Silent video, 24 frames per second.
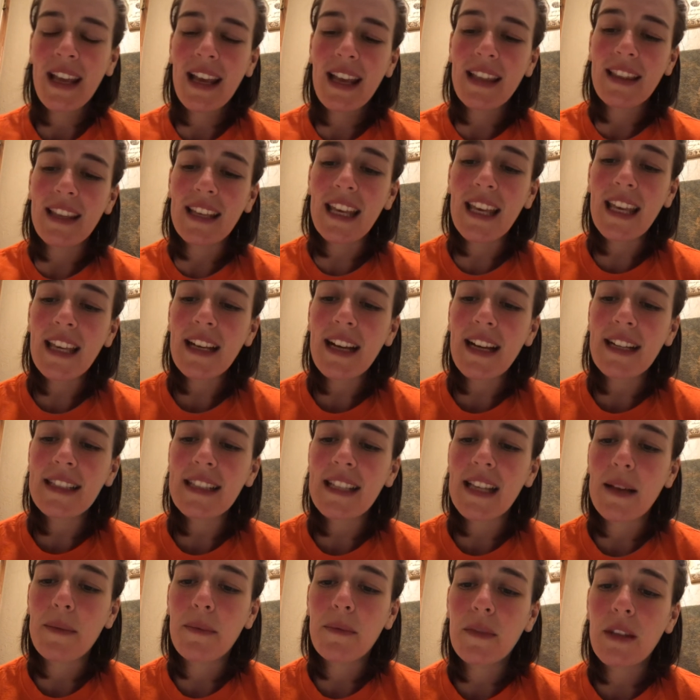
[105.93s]
The key
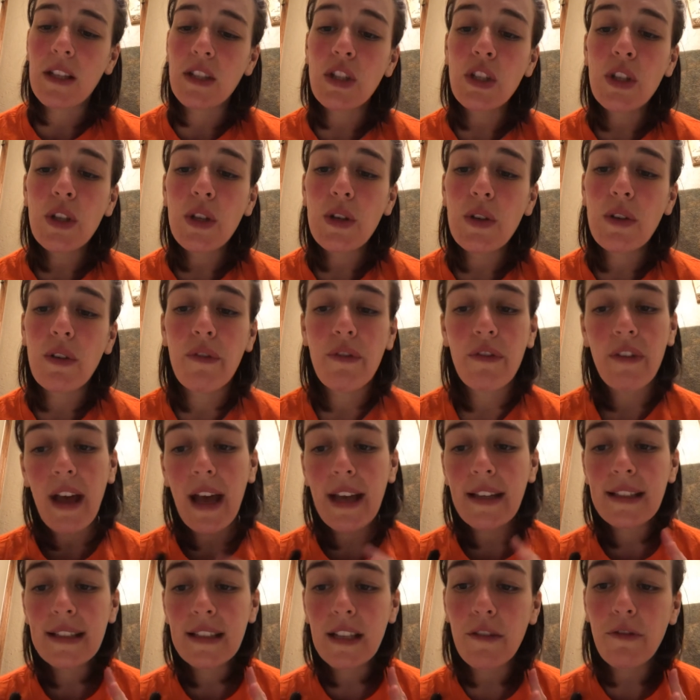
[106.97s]
concept, the 2
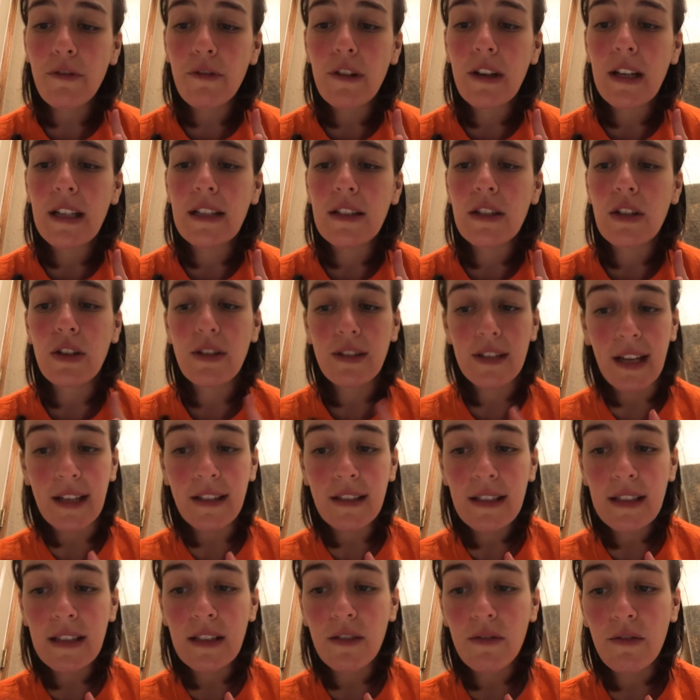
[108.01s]
vas deferens or
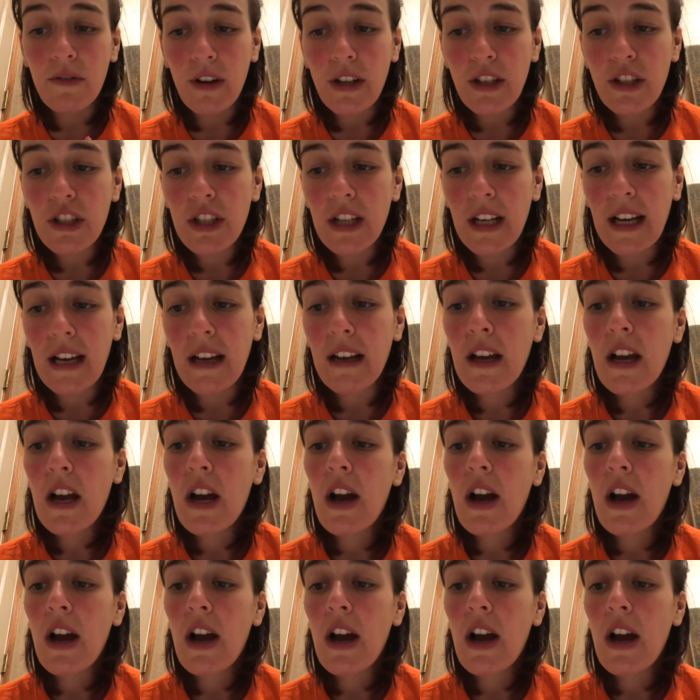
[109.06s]
ductus deferentia